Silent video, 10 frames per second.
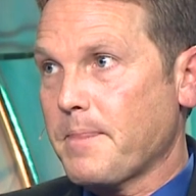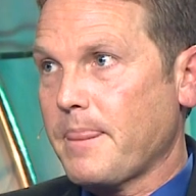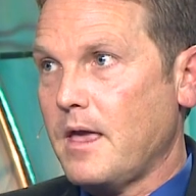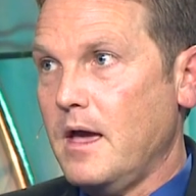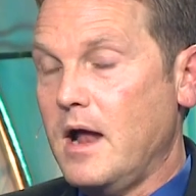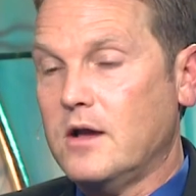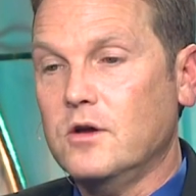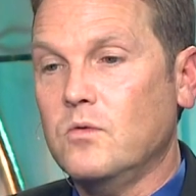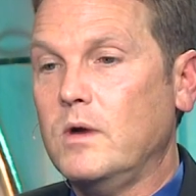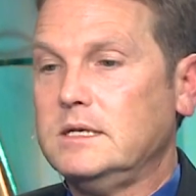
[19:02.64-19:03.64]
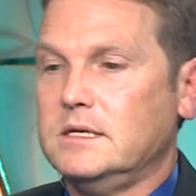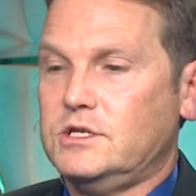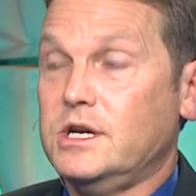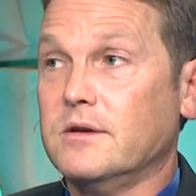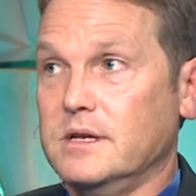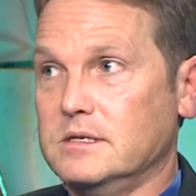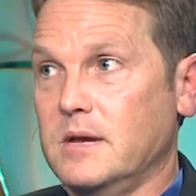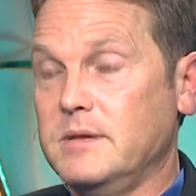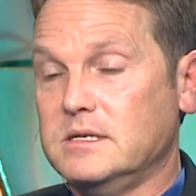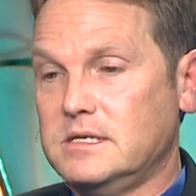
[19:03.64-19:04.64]
wow. And I couldn't wait to share this.
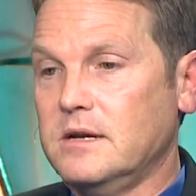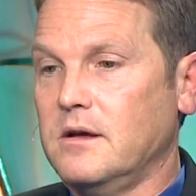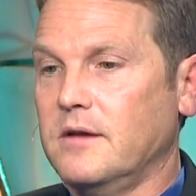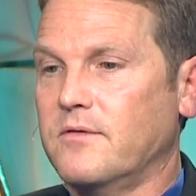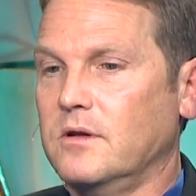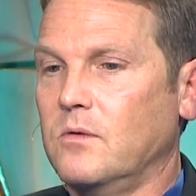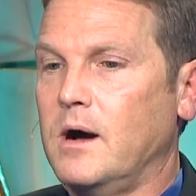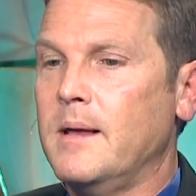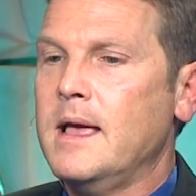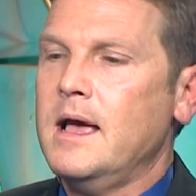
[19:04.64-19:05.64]
I've been sitting on it for a little while.